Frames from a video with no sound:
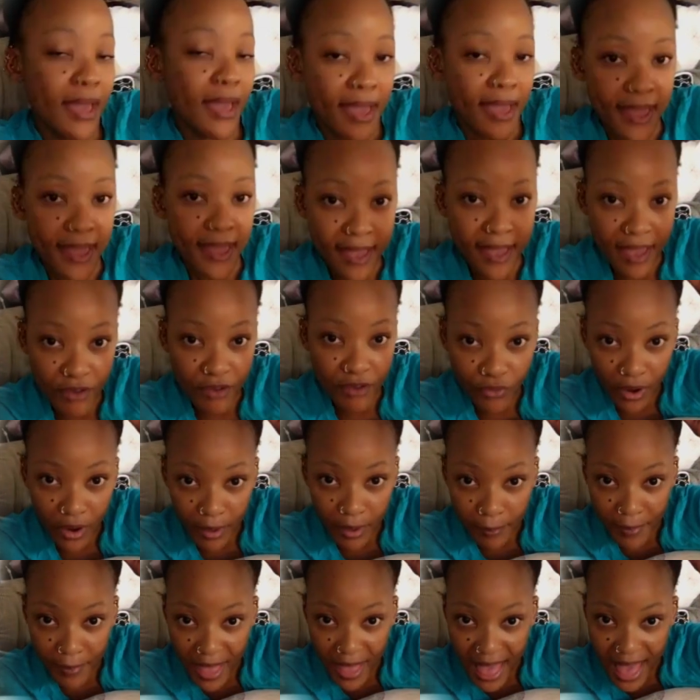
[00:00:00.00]

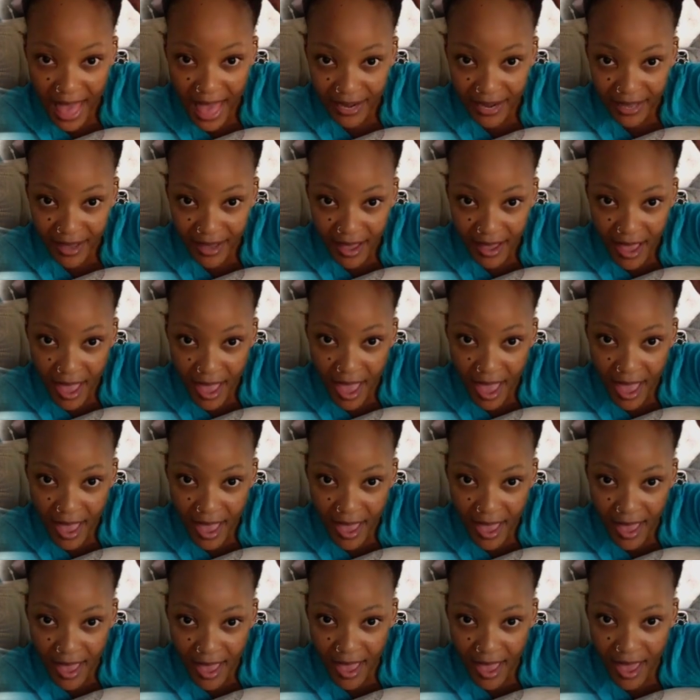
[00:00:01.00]
Everybody
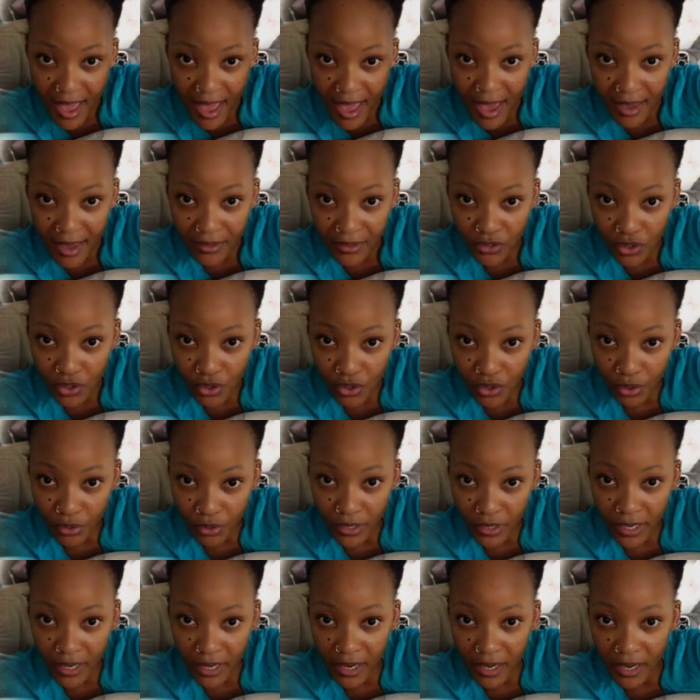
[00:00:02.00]
hates
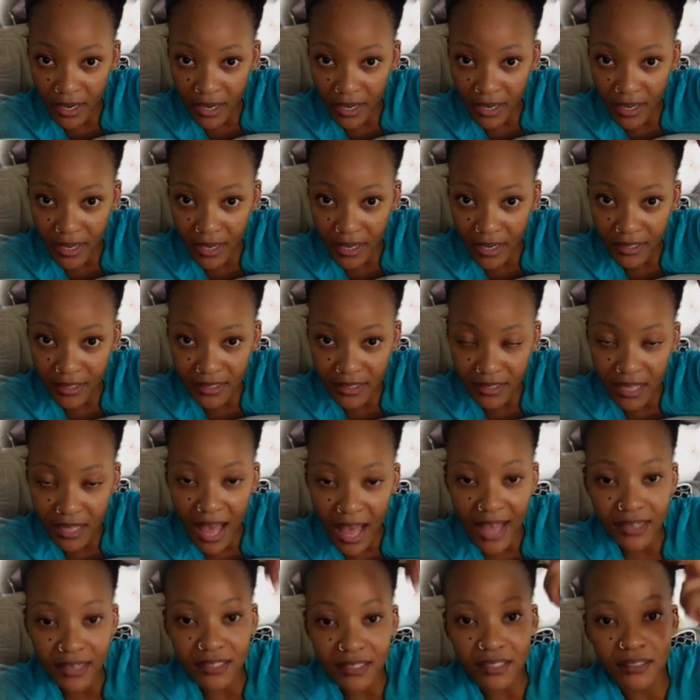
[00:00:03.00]
Chris
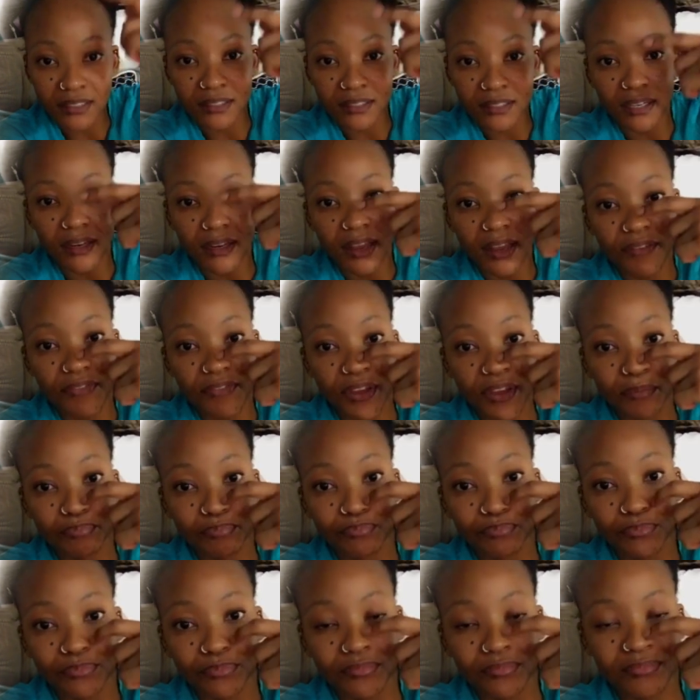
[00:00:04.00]
until they love
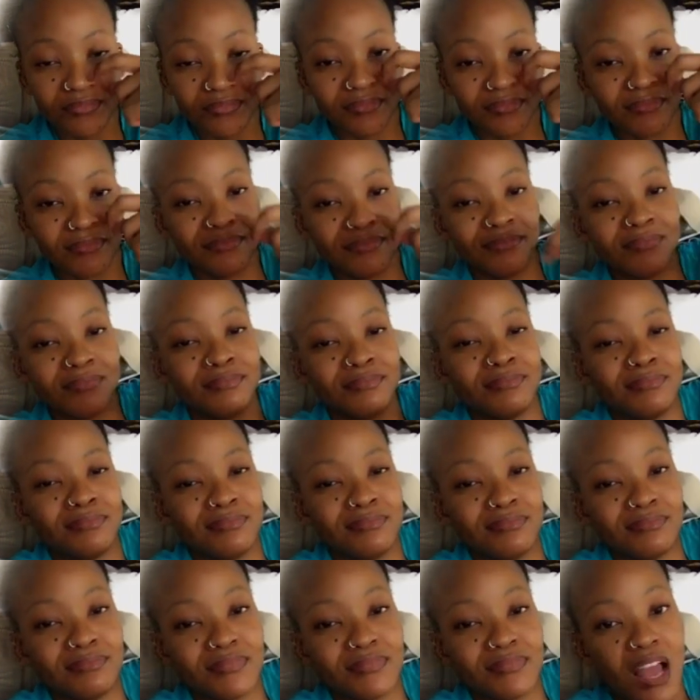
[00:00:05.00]
him.
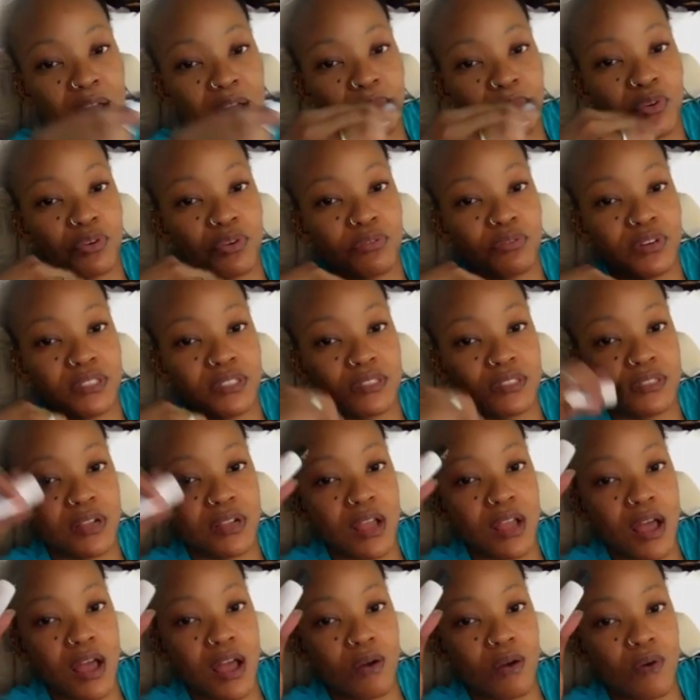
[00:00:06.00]
I'm Chris
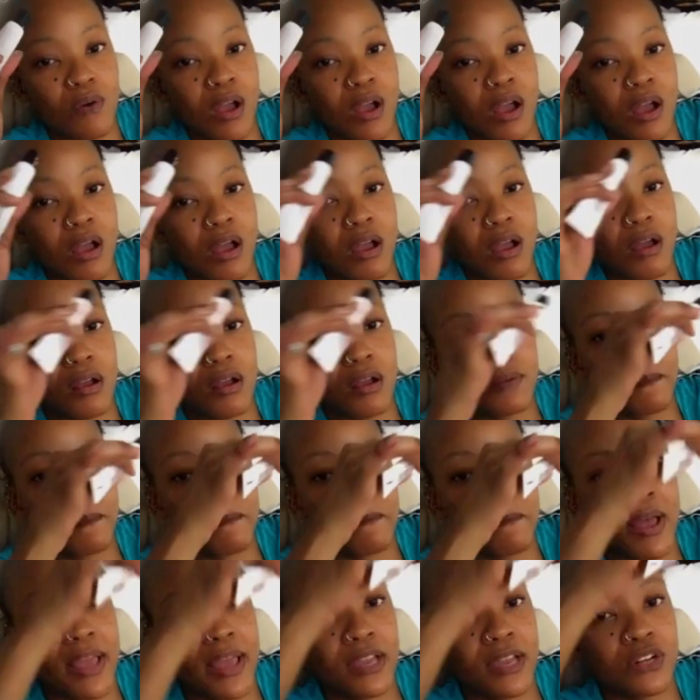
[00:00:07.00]
now.
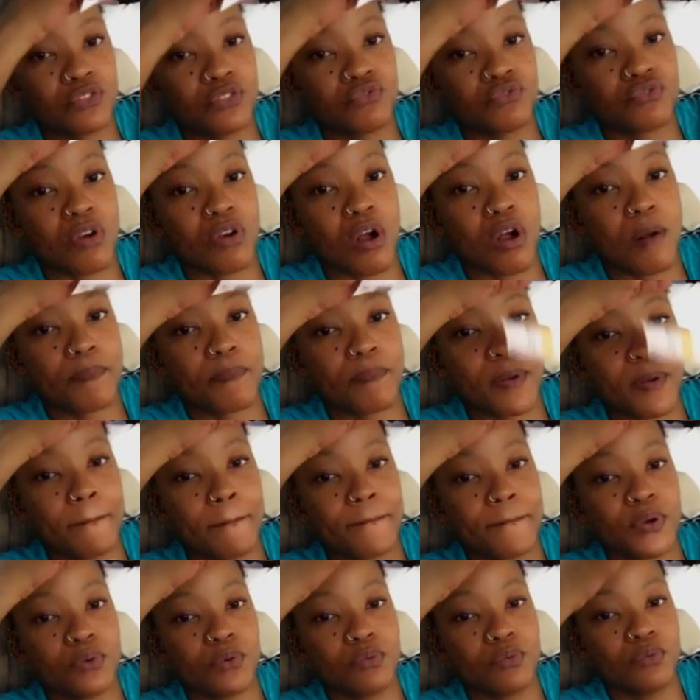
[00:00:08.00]
Mic drop, a
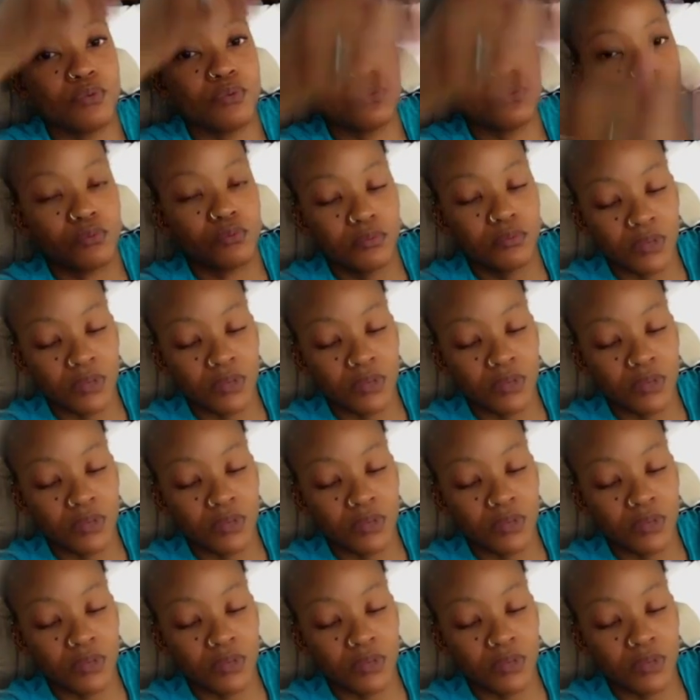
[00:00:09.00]
boo.